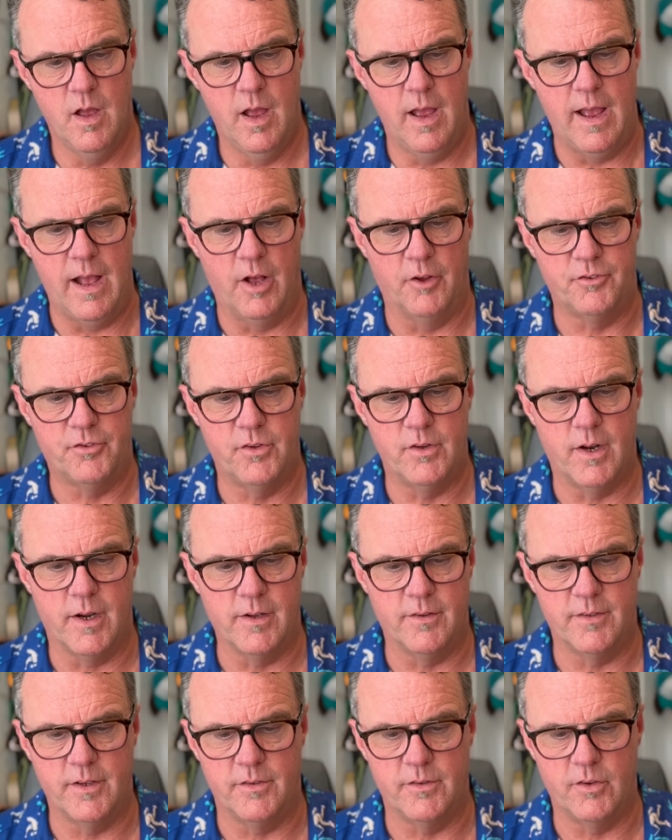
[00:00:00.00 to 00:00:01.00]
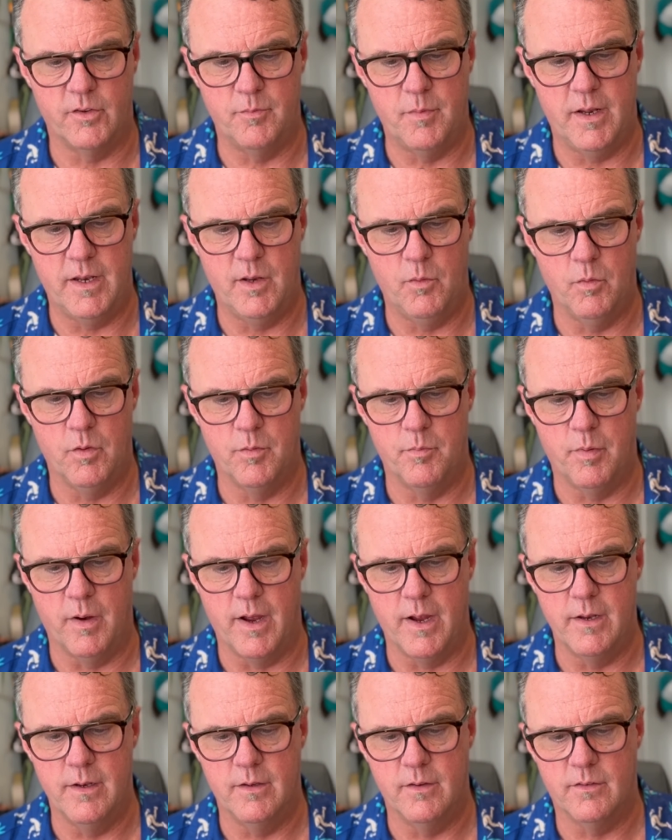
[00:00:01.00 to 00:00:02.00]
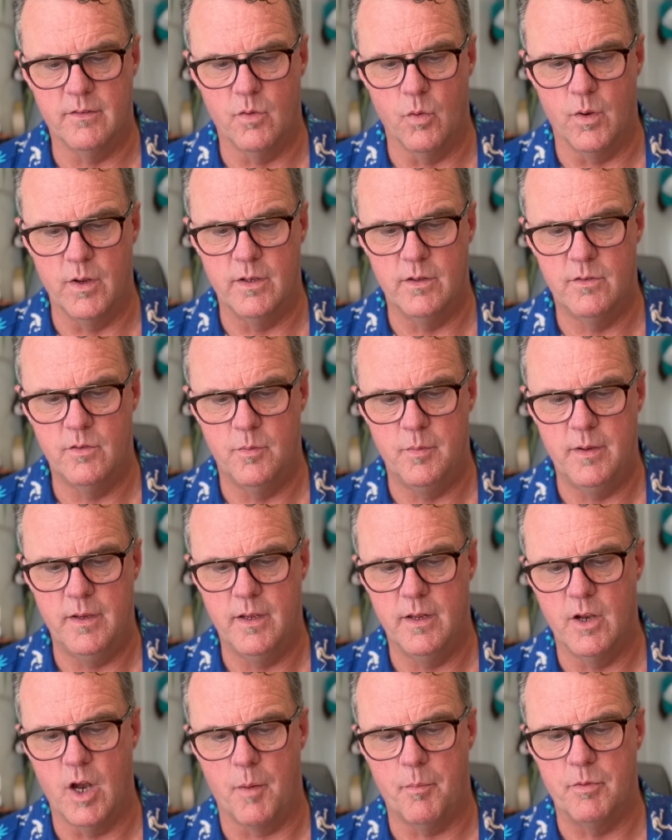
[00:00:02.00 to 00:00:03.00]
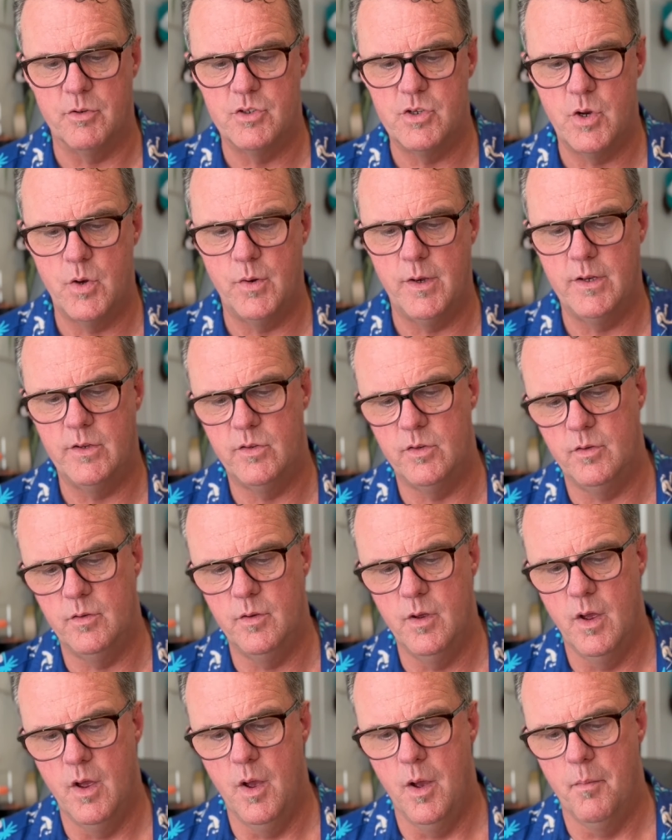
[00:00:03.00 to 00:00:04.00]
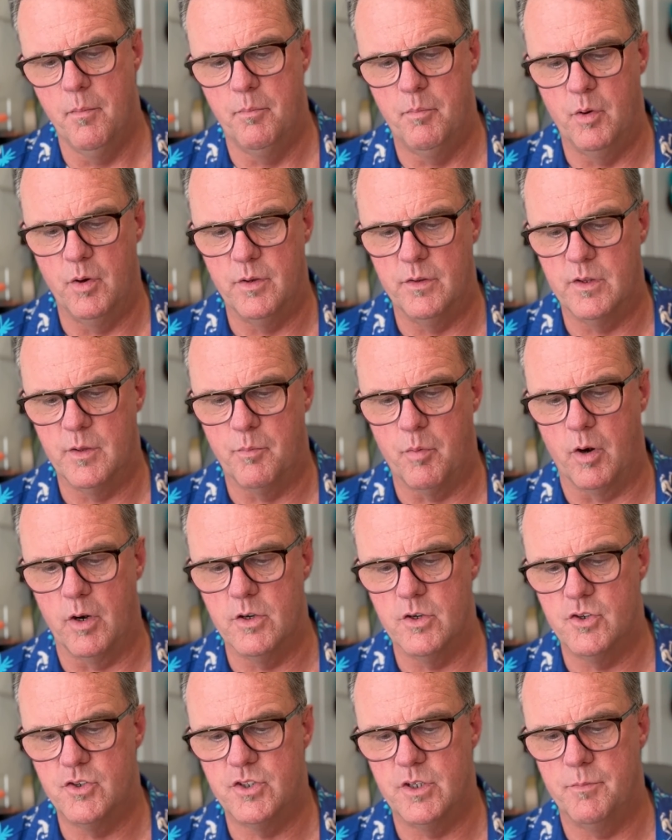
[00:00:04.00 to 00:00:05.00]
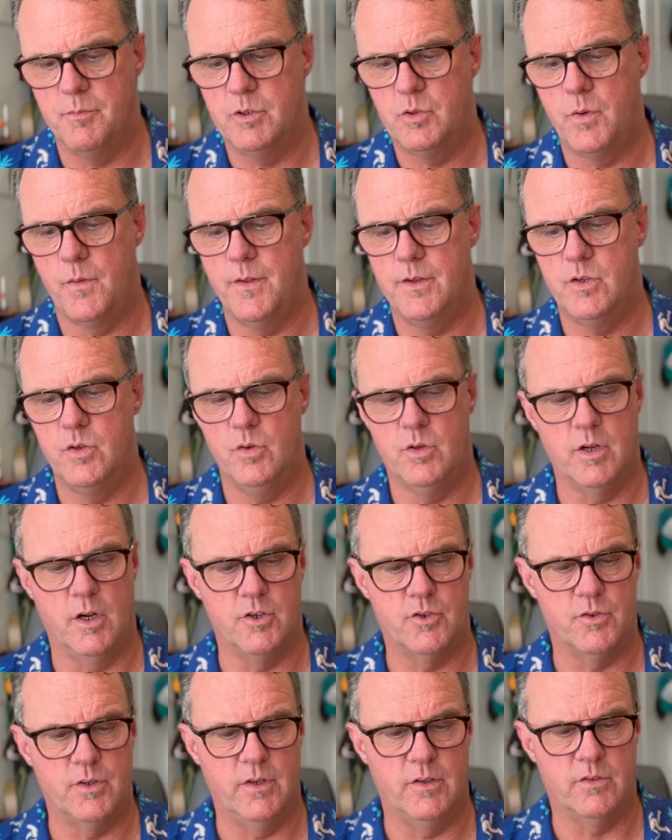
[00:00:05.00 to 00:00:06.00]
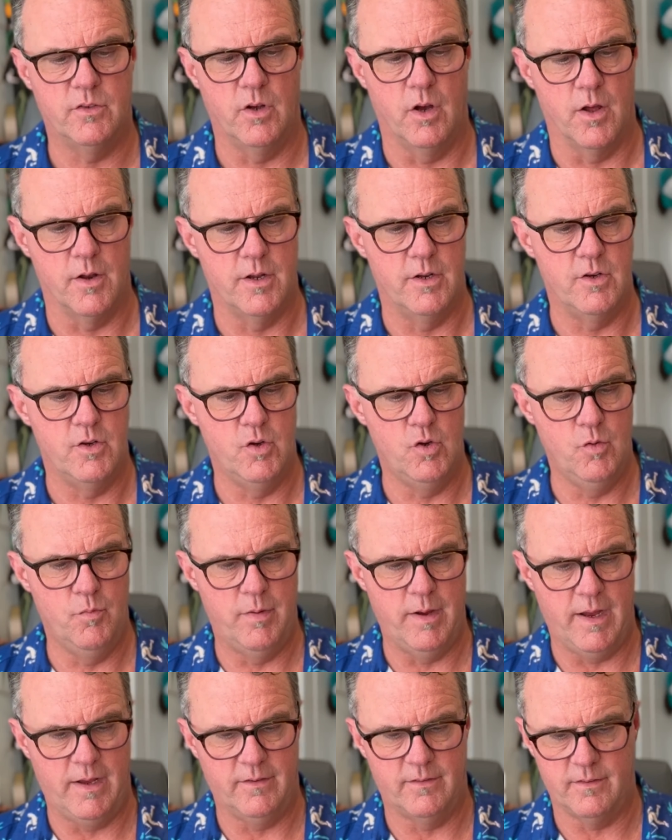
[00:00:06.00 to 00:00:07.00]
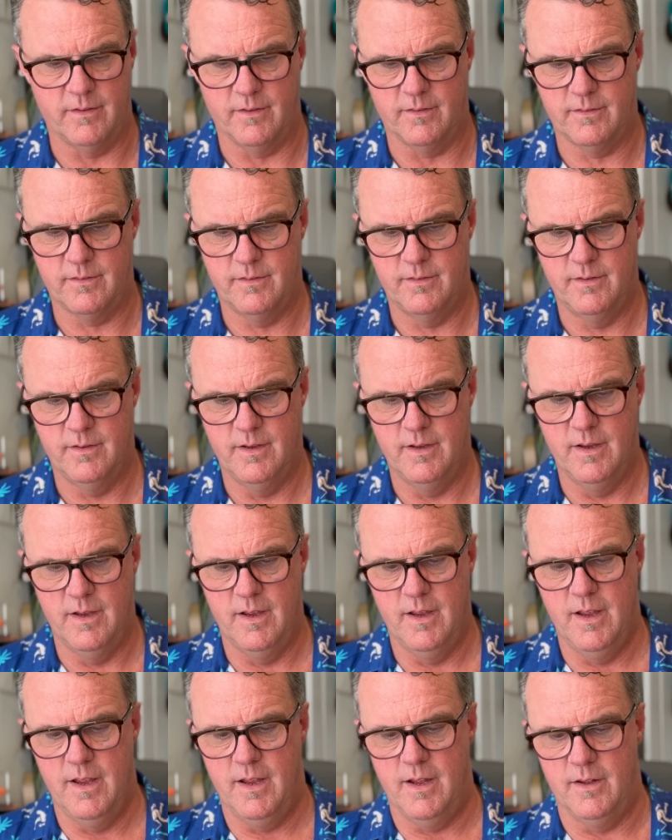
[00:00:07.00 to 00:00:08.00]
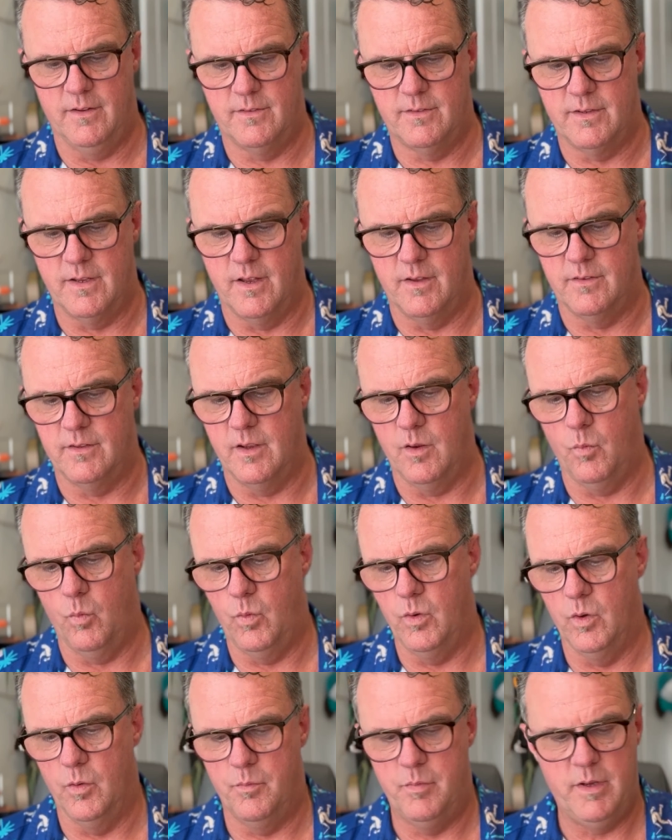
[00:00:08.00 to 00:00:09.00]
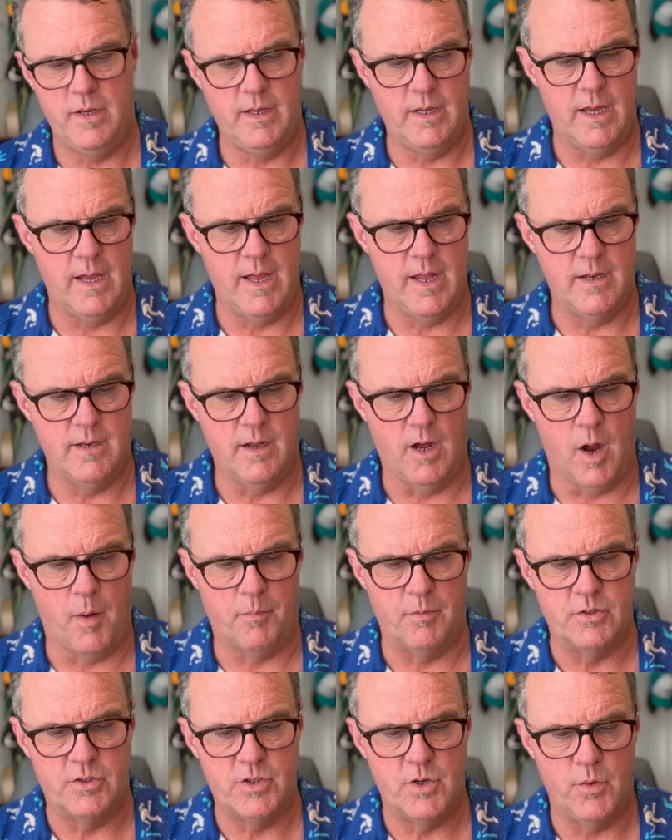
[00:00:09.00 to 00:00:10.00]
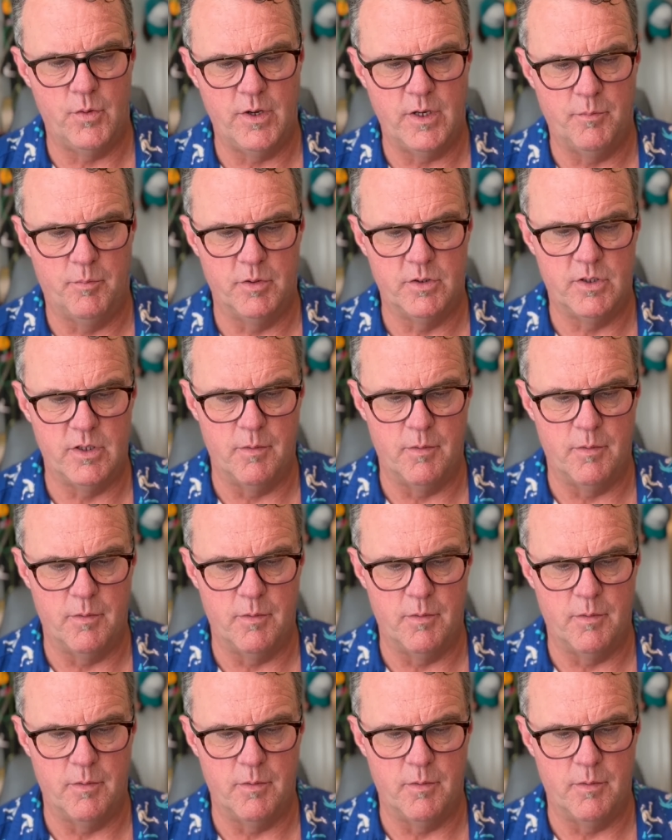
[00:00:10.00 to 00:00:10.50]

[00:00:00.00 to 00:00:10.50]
Al-Sudani says his meeting with Biden is going to be an opportunity to put the partnership between the two countries on a new basis. It says it will be an opportunity to put the